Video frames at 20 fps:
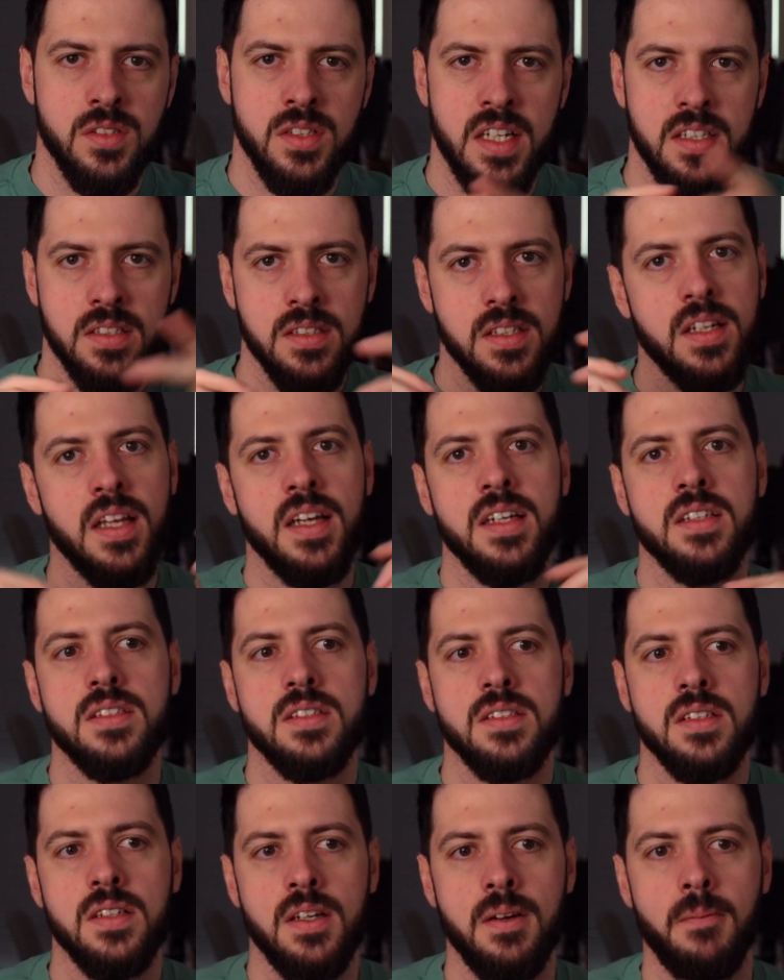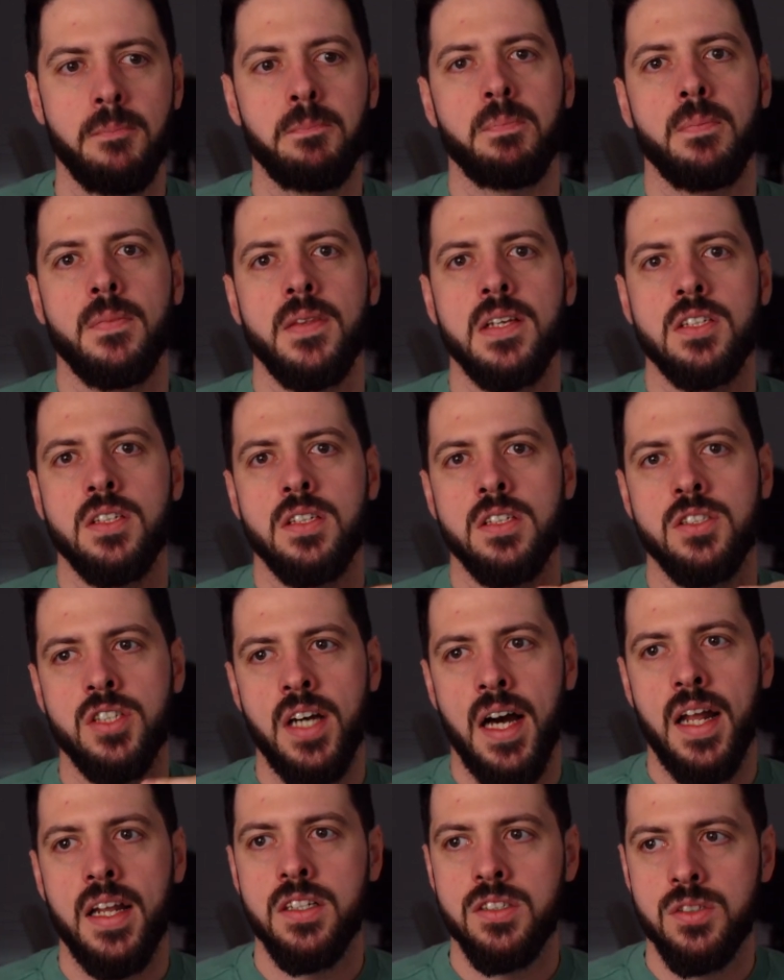That's the next
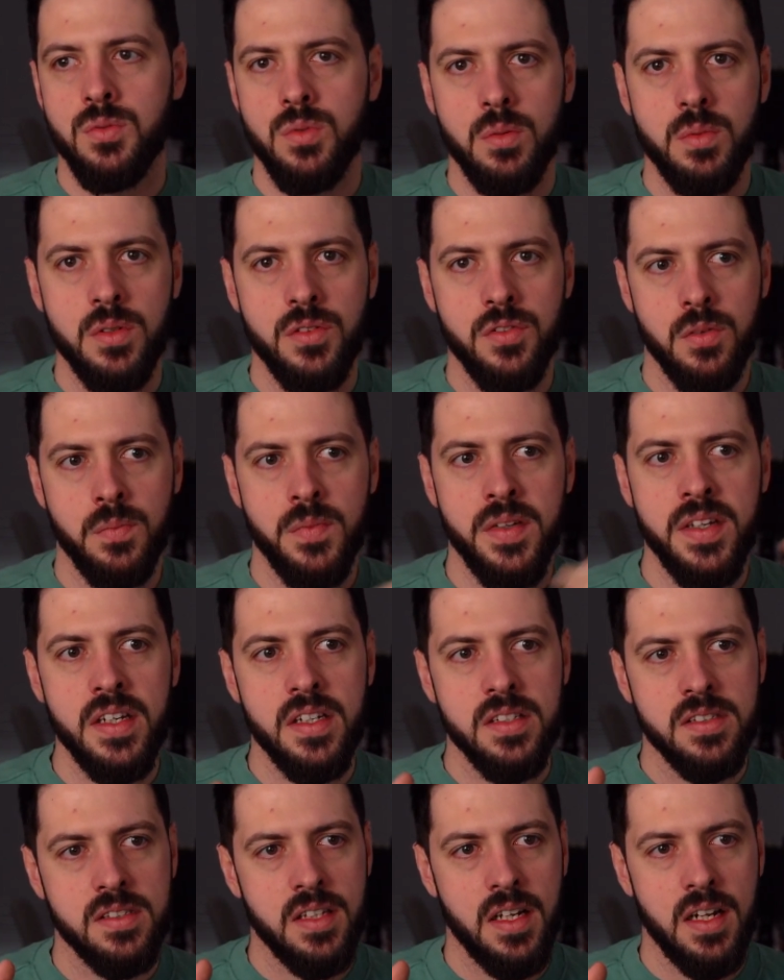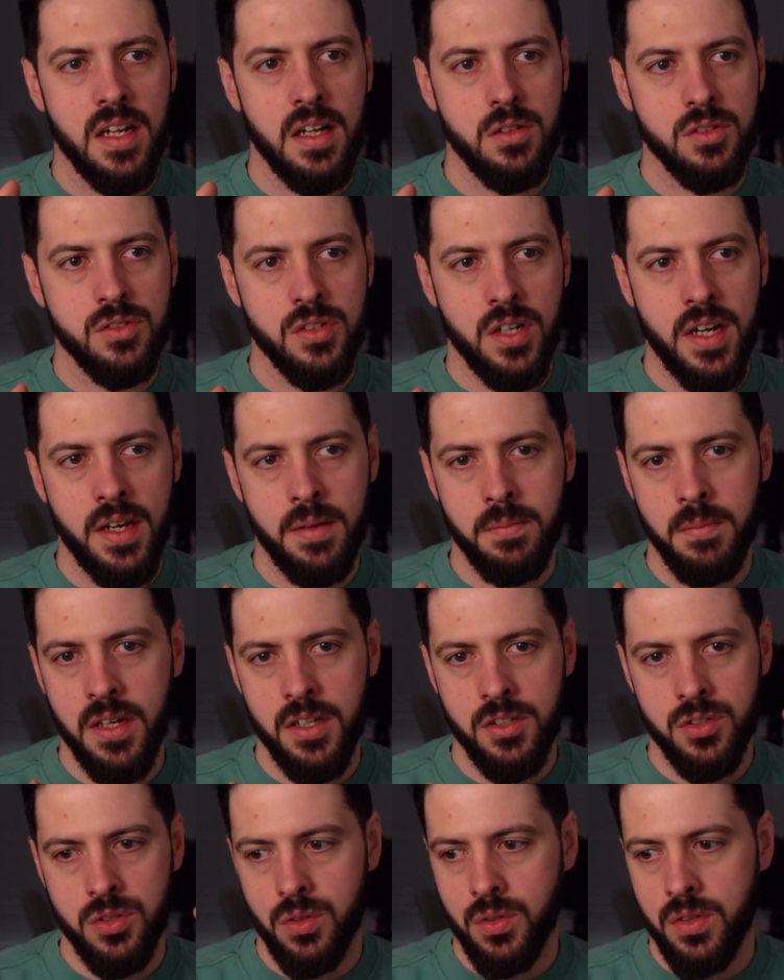challenge will be for me, is that I'll try and
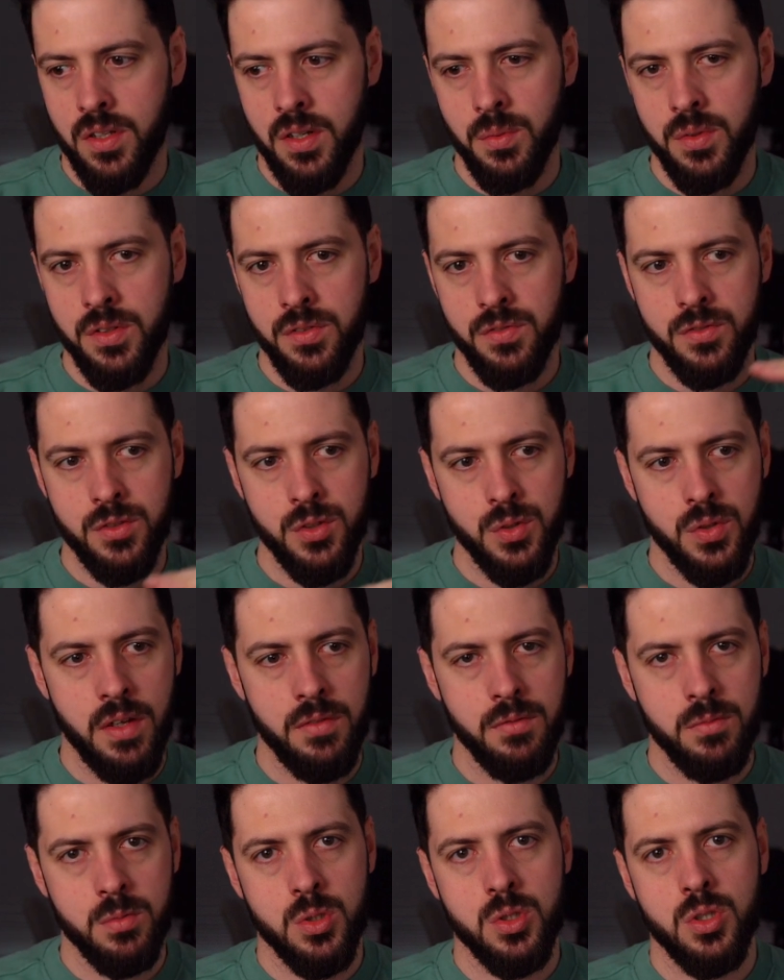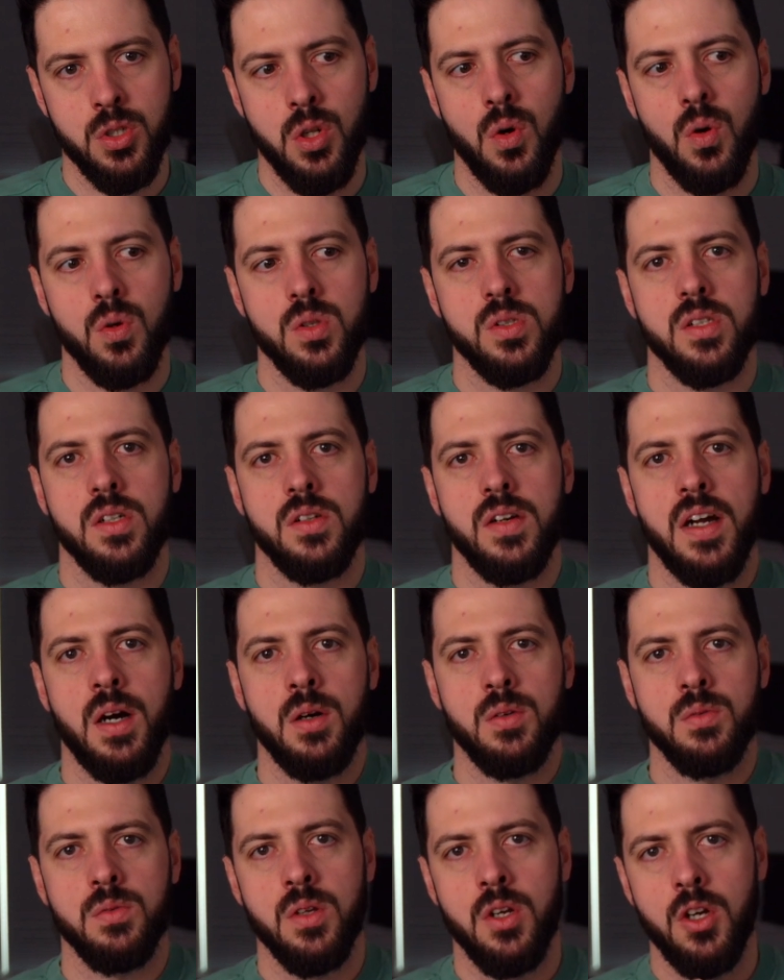make sure that we do them slow to the
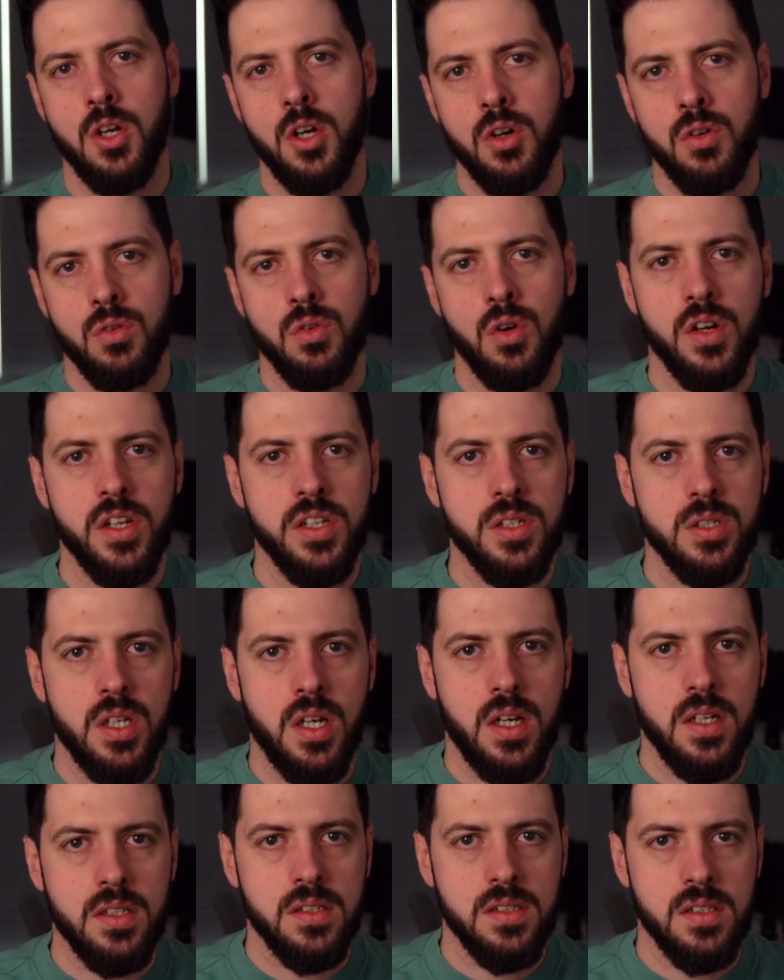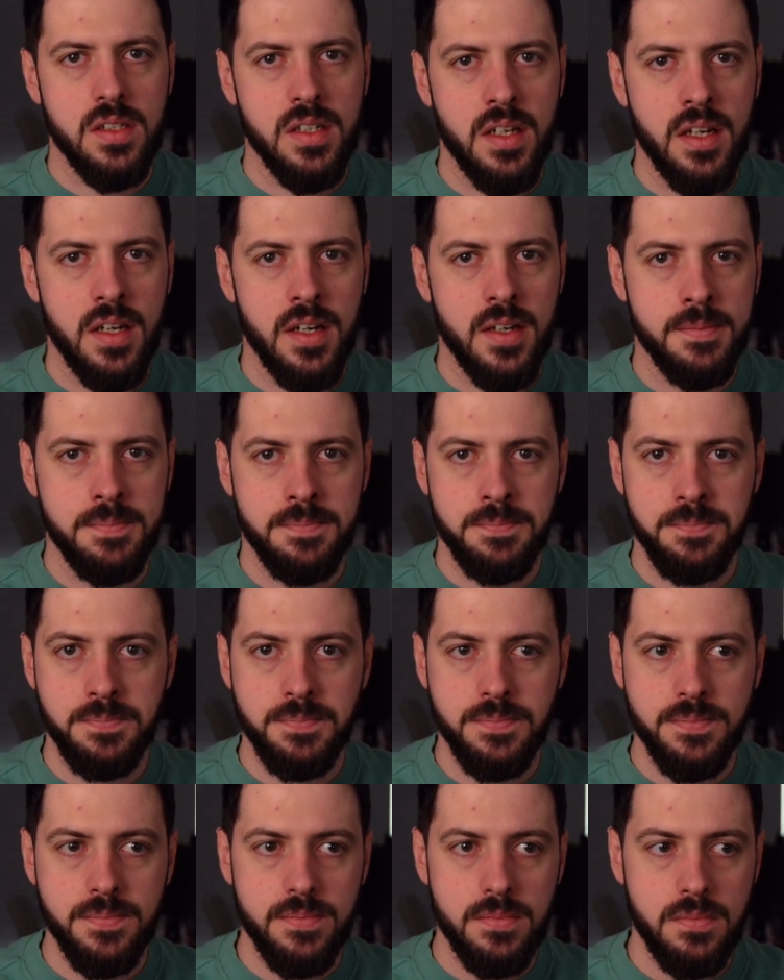ground, running shots,
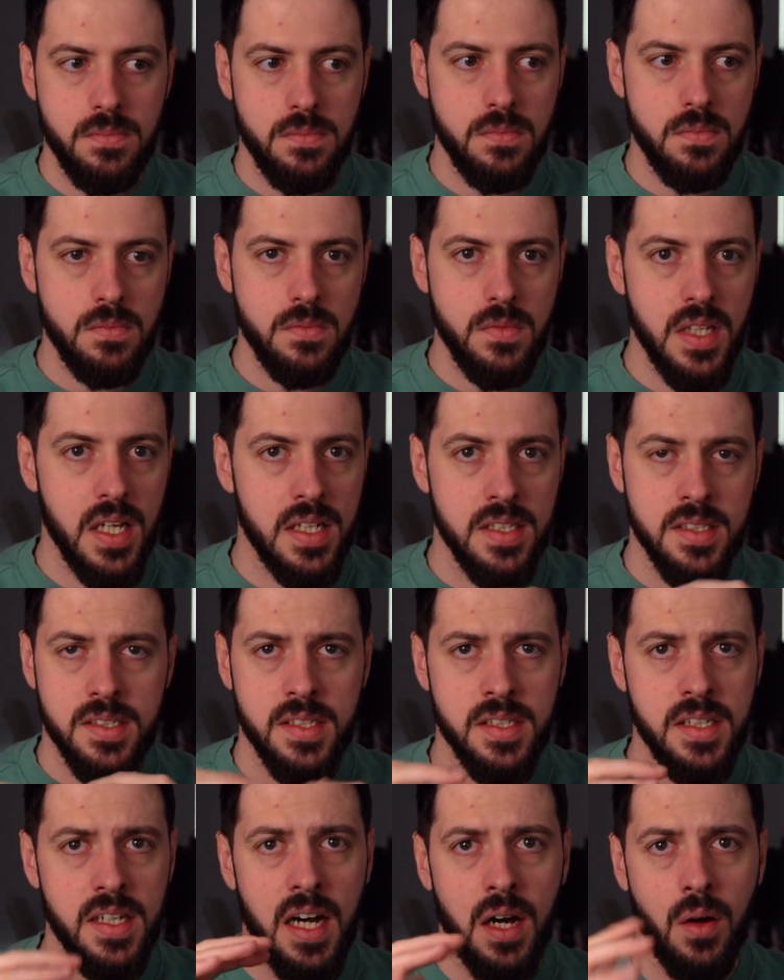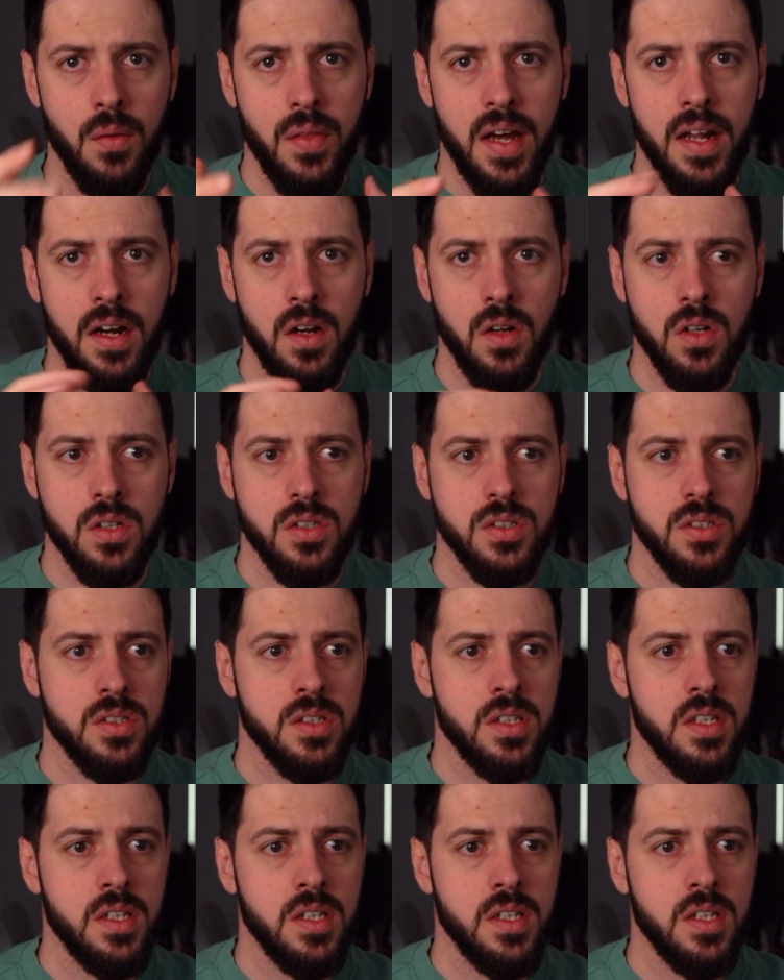and see how that looks.